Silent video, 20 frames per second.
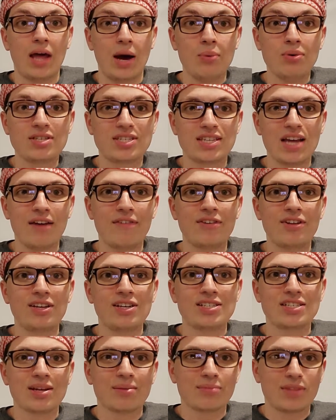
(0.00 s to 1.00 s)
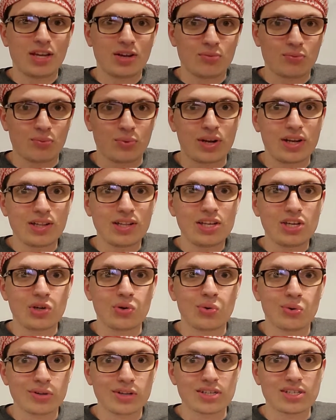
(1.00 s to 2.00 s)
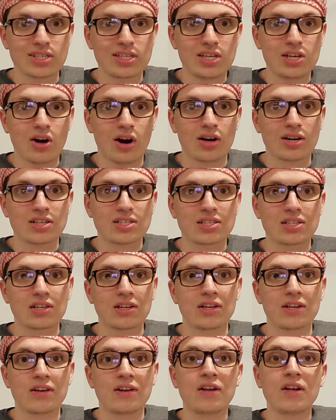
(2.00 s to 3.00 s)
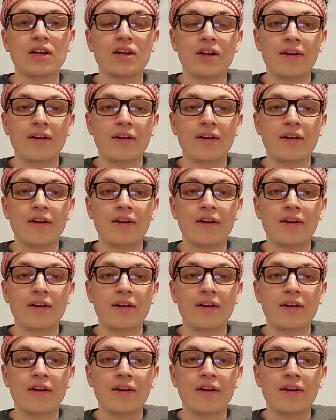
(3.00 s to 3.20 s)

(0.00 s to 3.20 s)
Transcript: That was definitely something really cool to see, honestly.